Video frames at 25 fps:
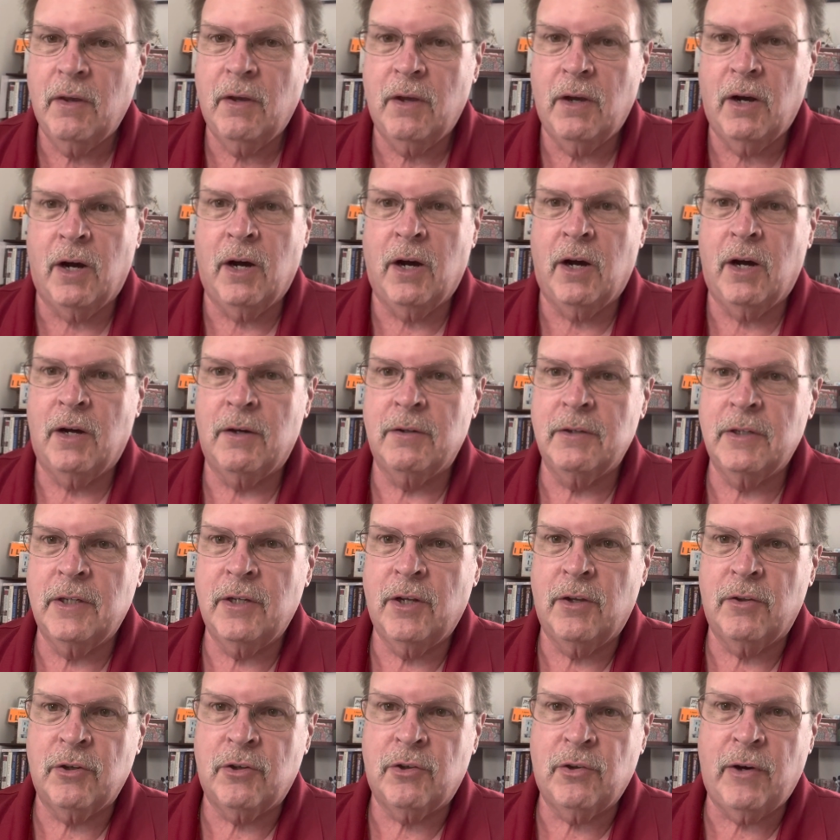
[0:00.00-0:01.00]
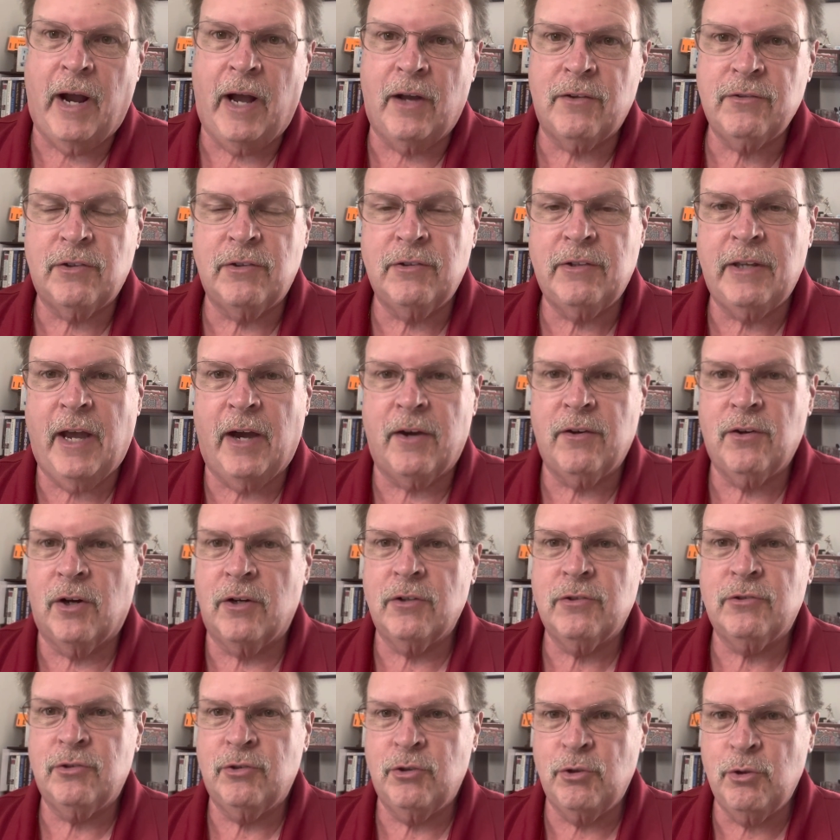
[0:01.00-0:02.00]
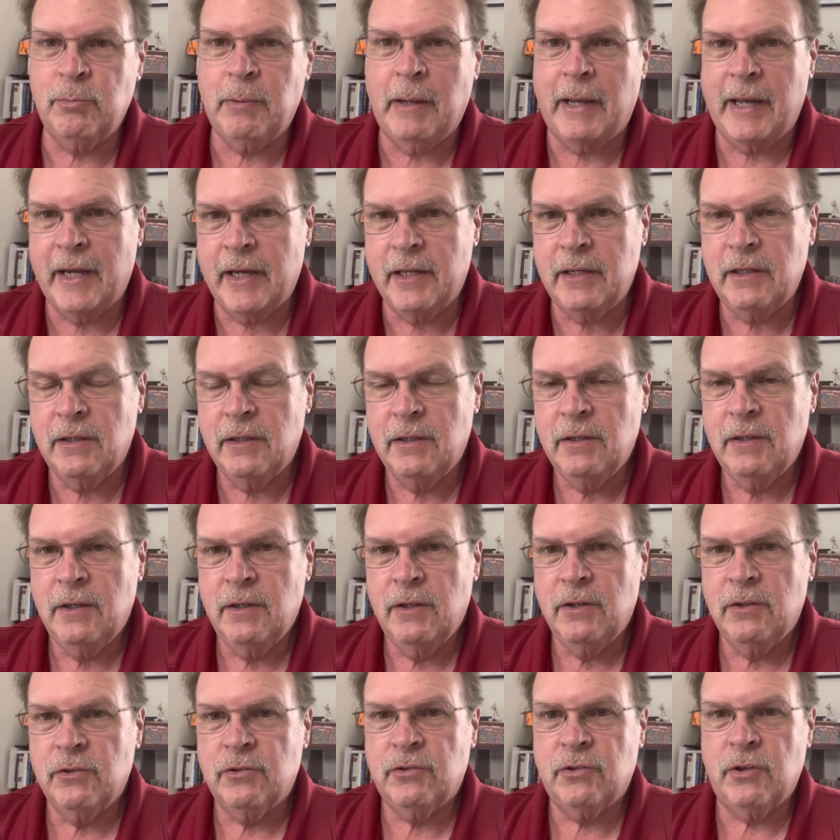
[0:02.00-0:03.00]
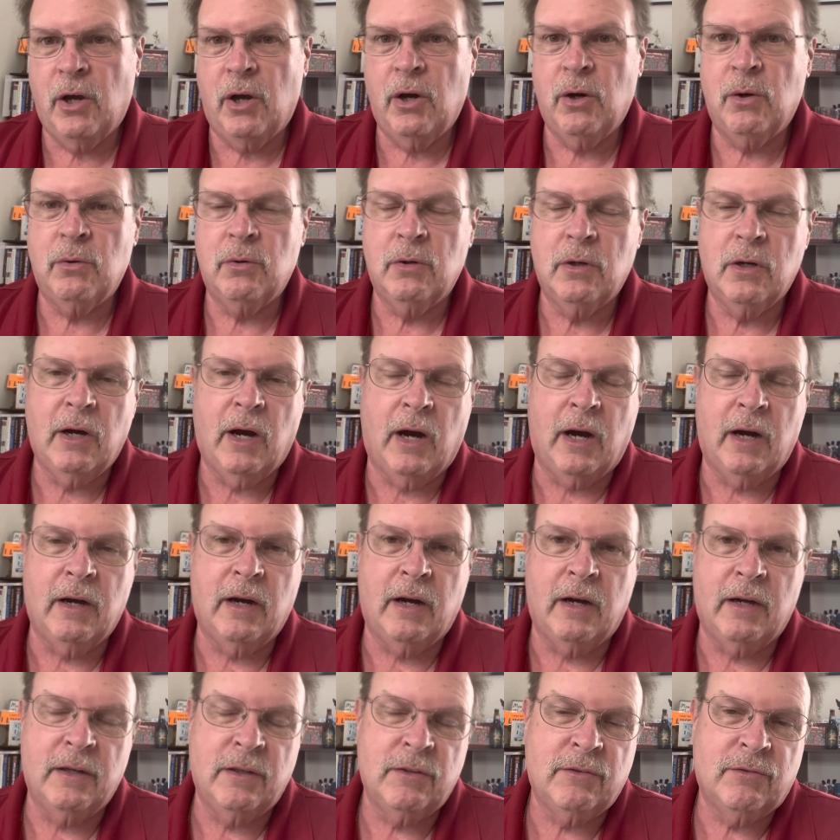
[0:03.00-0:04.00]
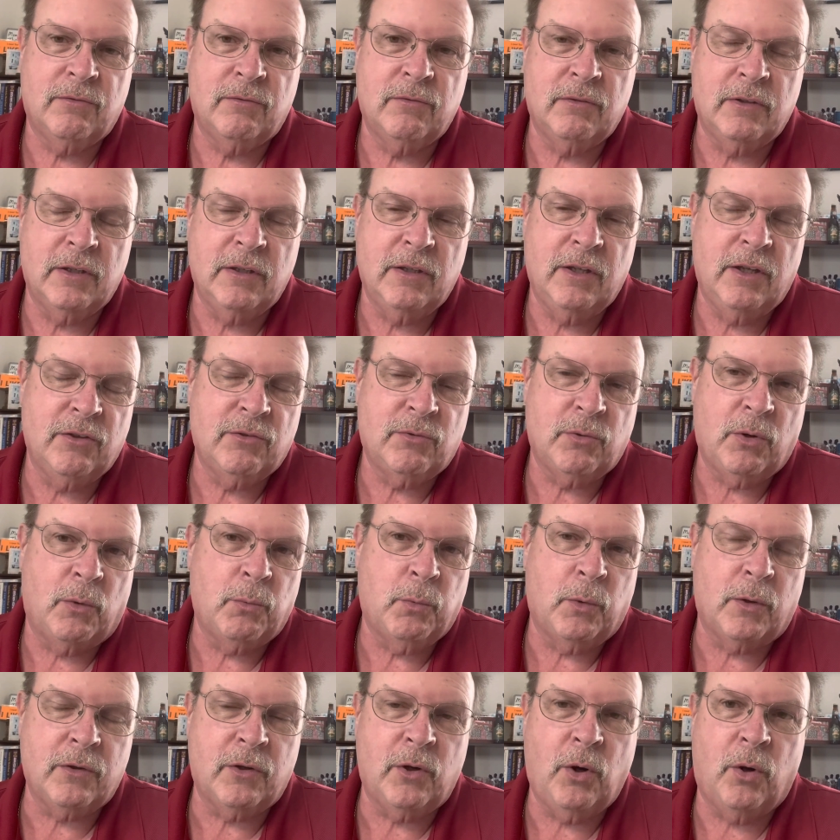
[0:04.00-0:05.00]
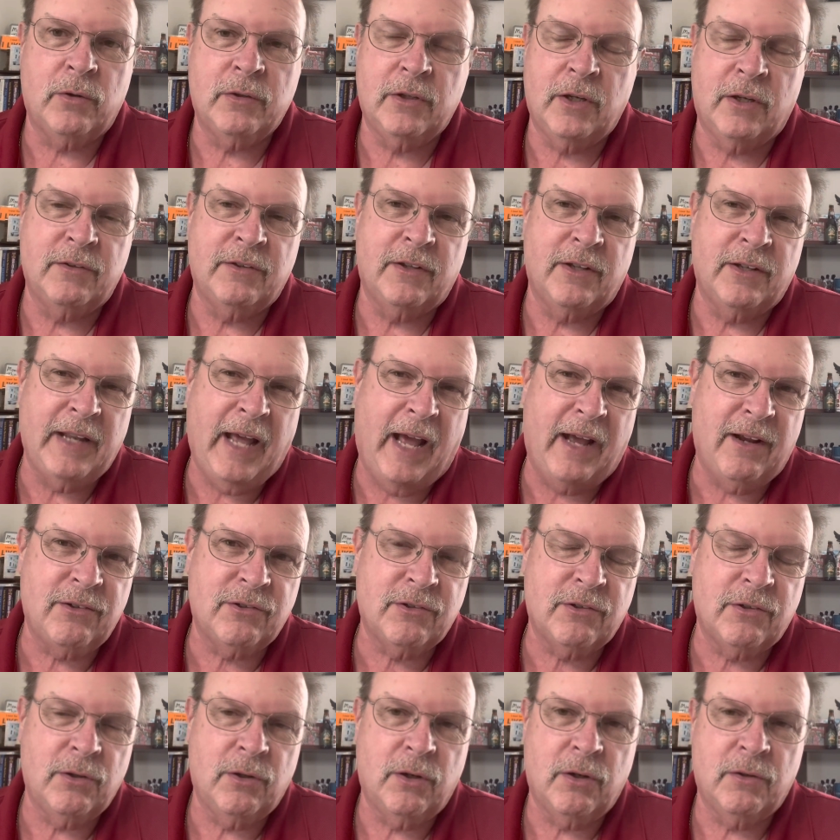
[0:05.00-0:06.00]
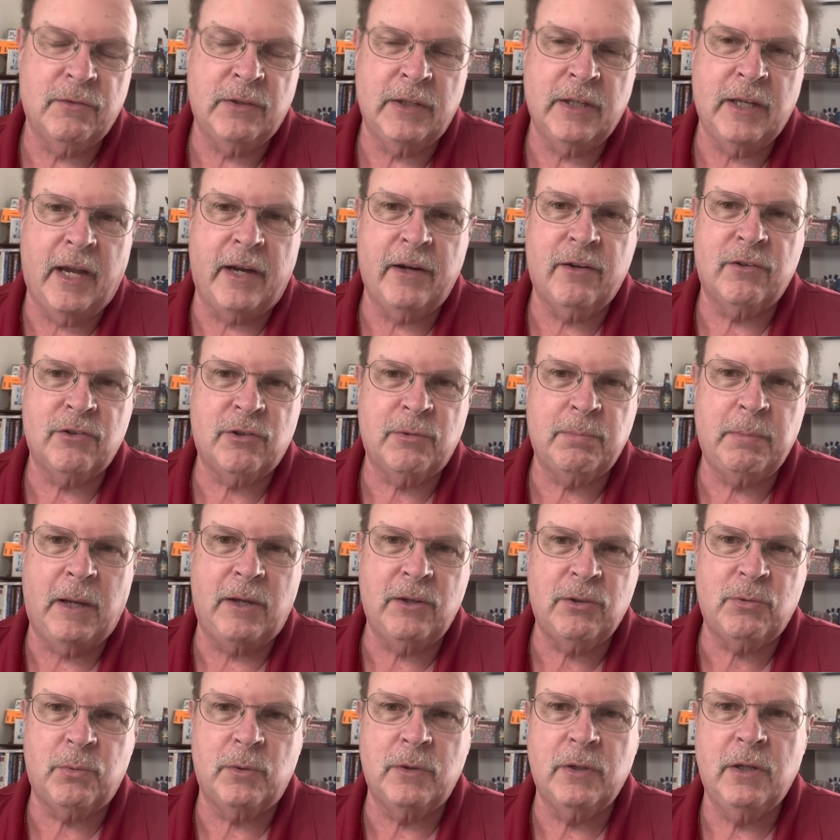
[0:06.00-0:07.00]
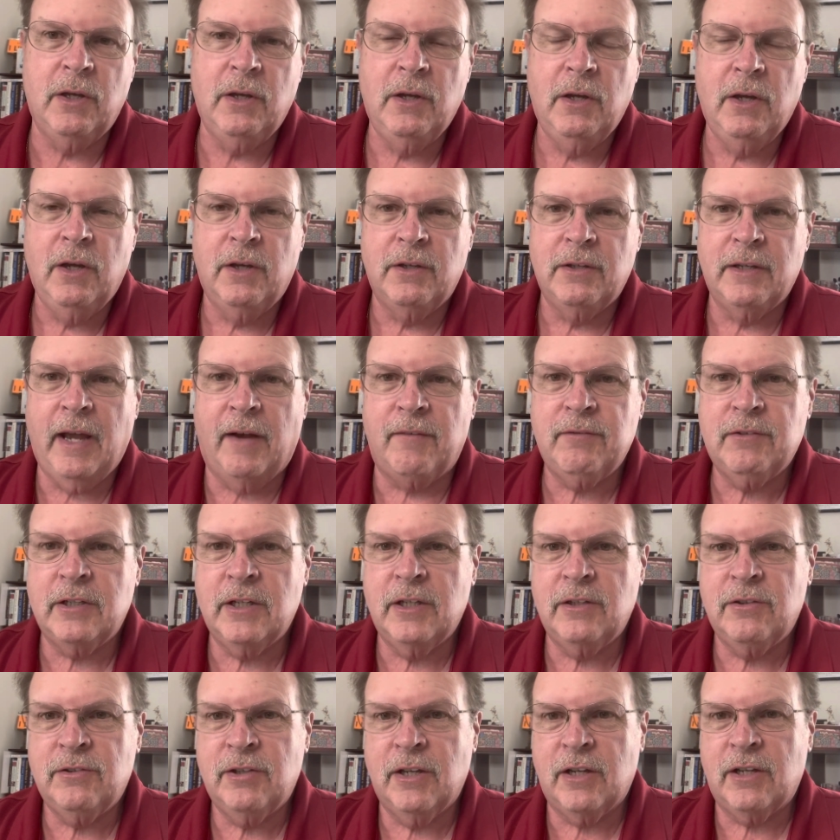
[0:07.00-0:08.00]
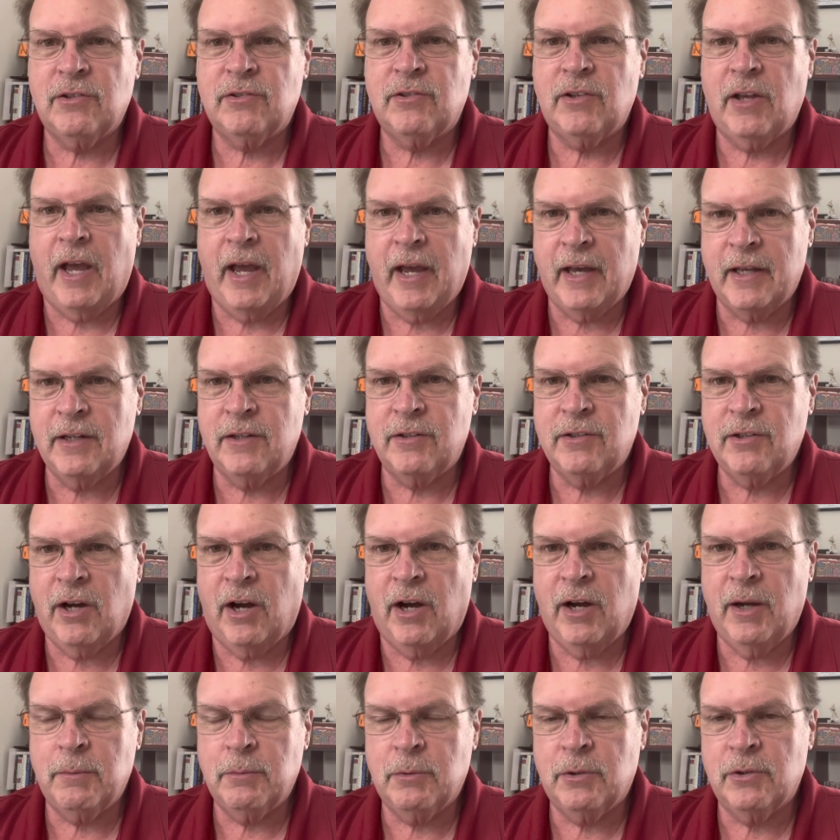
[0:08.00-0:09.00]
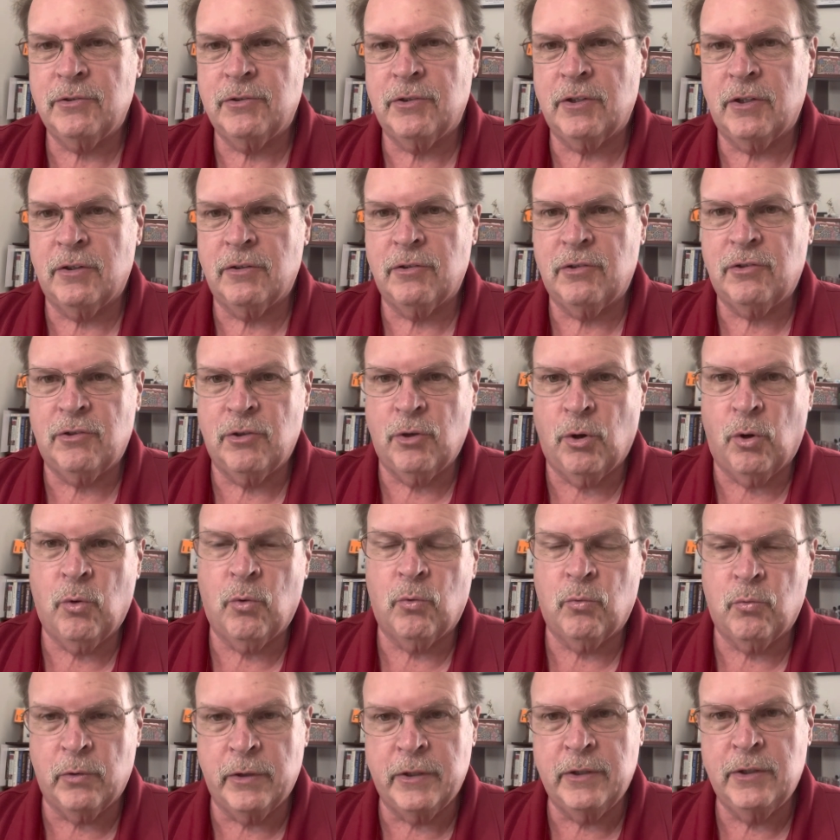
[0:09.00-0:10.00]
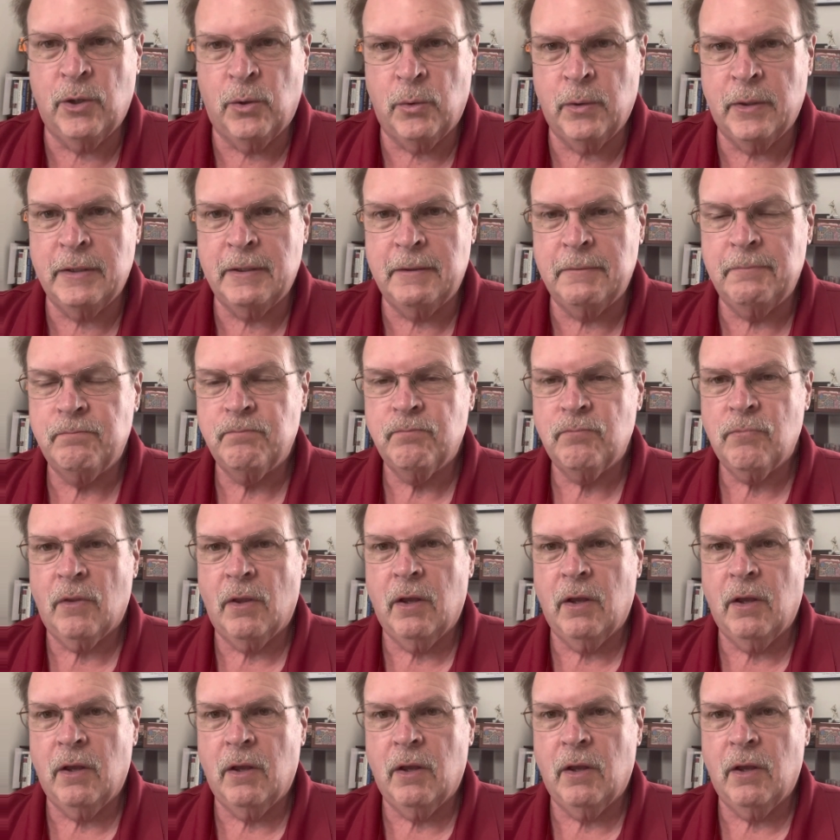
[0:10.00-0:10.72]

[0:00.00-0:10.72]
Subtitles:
You know, the crowds in town aren't too bad. So these are where we're going. The air and space one, you have to get tickets ahead of time because they're still redoing it.